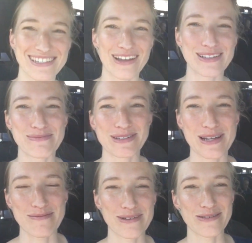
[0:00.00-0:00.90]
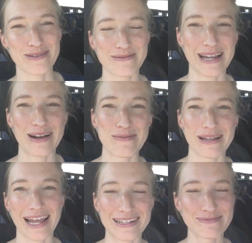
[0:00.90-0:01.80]
going to be jumping from an
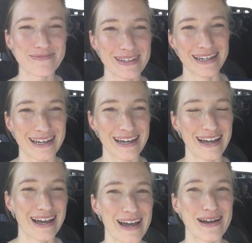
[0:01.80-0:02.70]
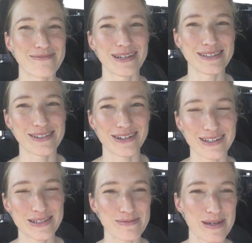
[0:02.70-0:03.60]
aeroplane. He's
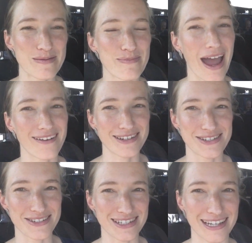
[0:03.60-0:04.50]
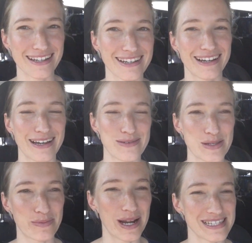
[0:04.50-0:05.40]
going to be parachuting. It was
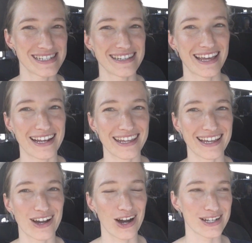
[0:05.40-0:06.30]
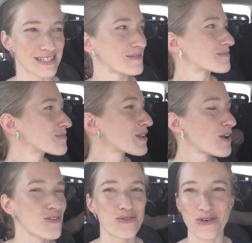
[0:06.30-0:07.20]
a present that he got
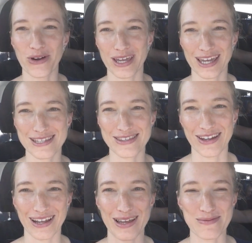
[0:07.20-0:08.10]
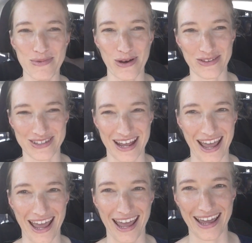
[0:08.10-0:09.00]
for his 30th
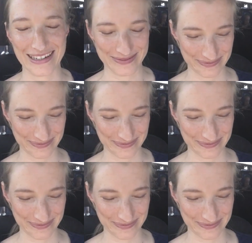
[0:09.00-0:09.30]
birthday.